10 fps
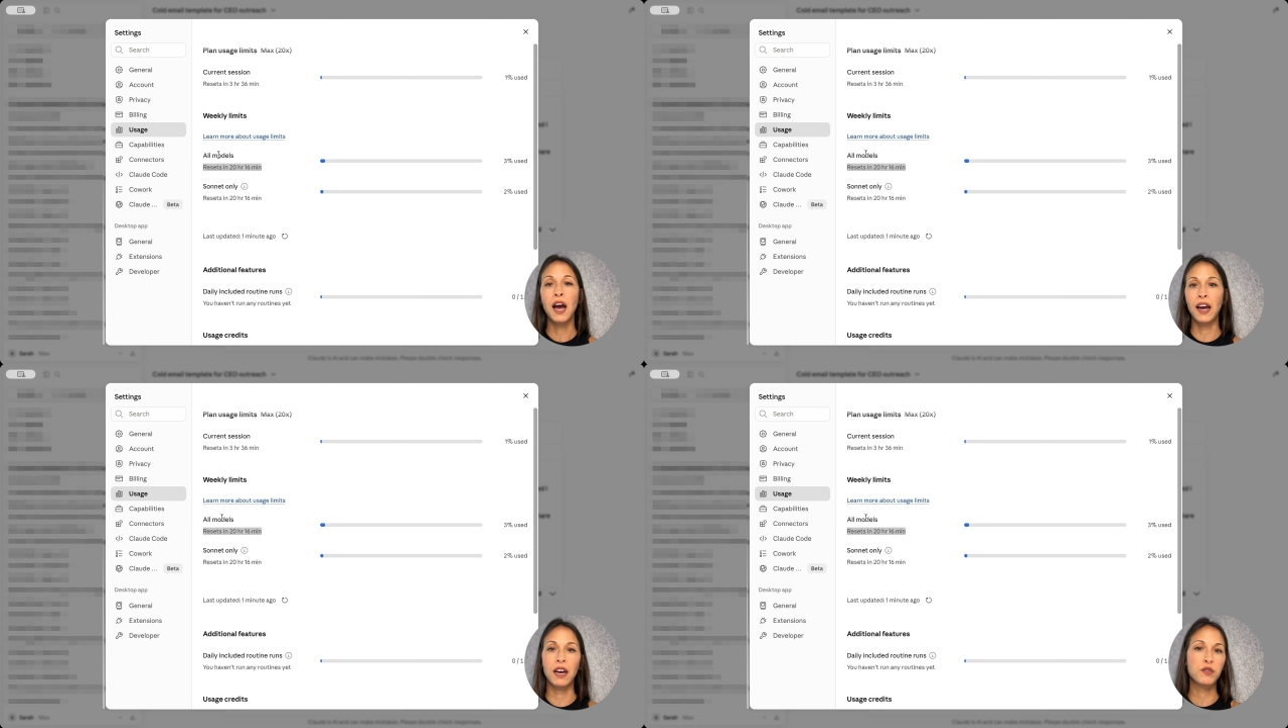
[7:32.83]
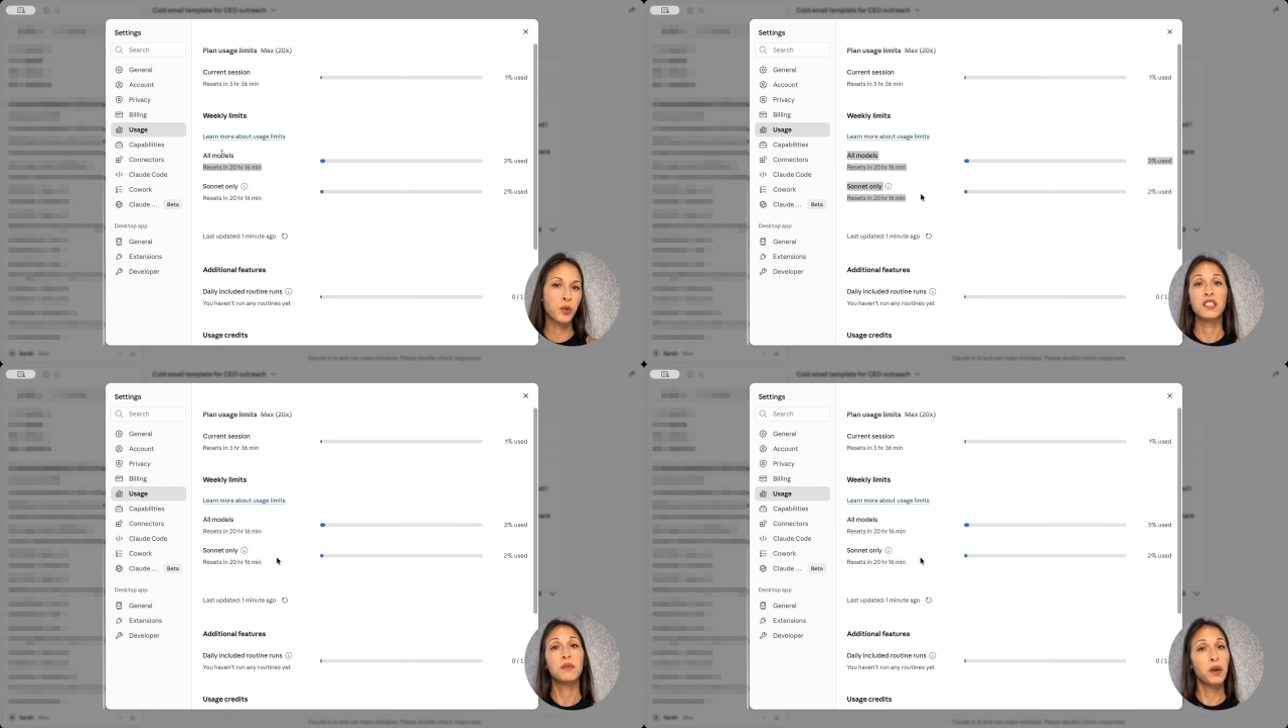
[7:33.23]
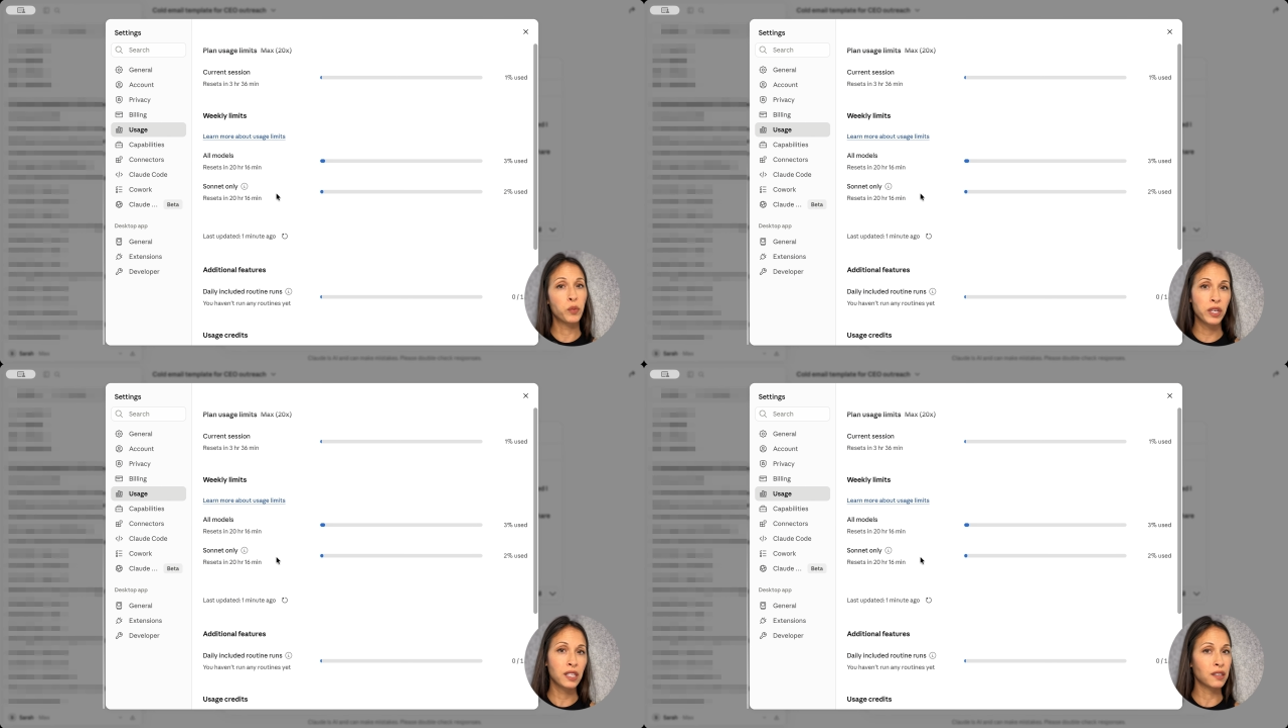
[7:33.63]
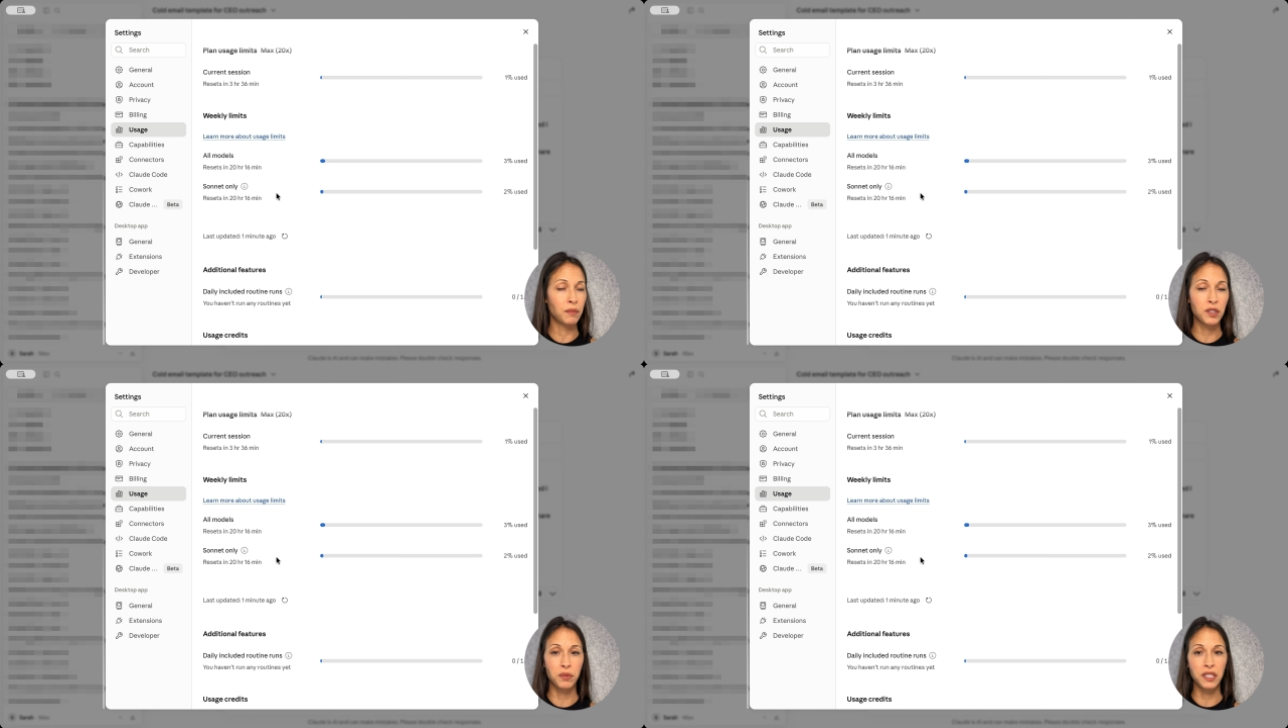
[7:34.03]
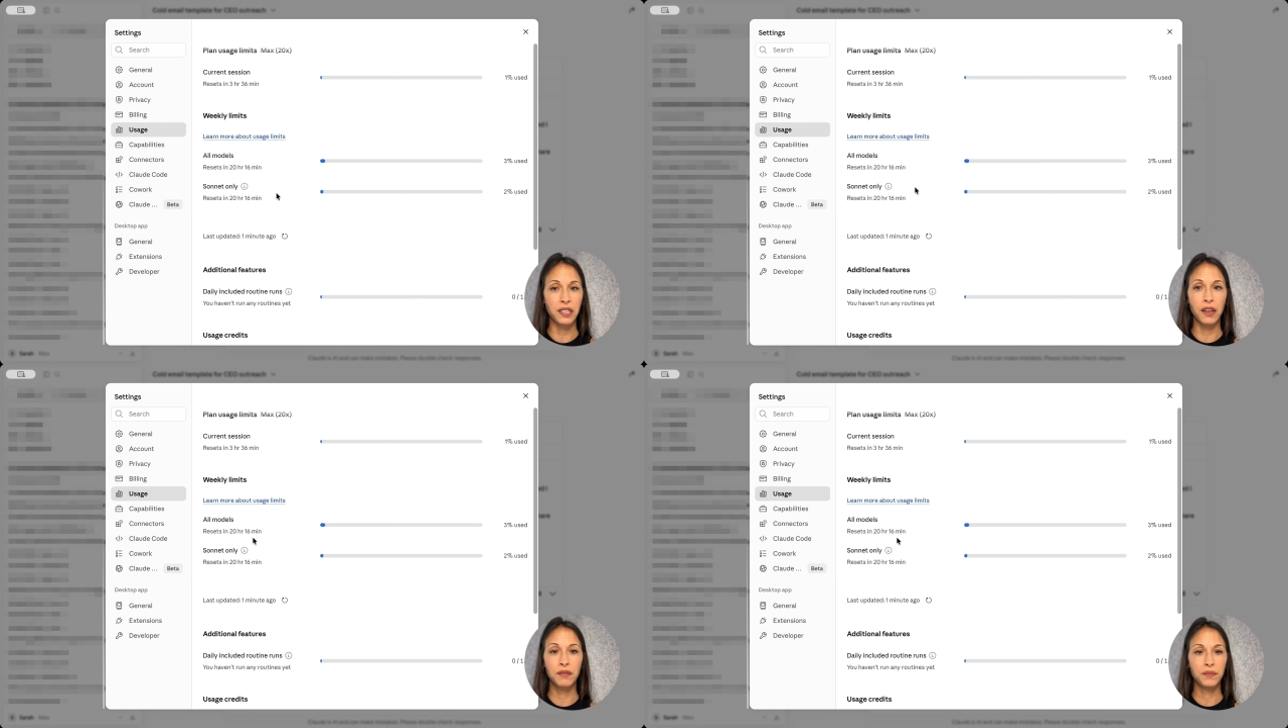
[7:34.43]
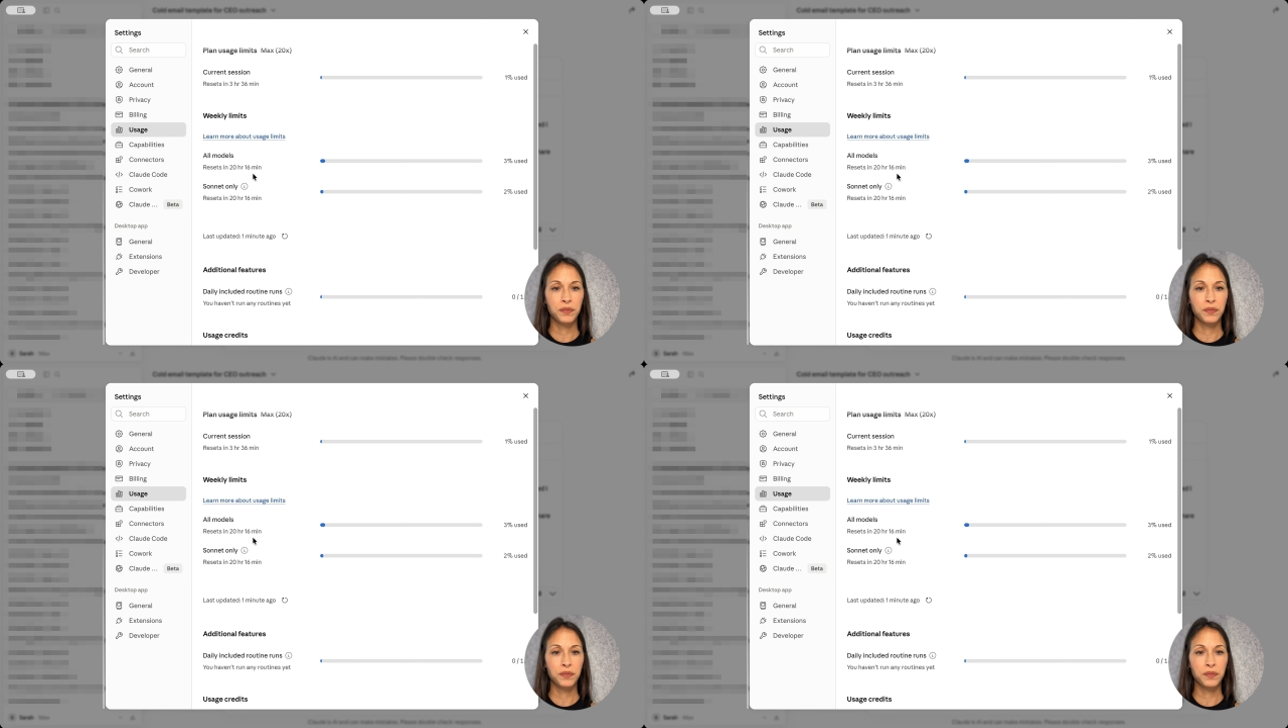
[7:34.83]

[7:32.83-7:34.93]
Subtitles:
I have until my weekly limits reset.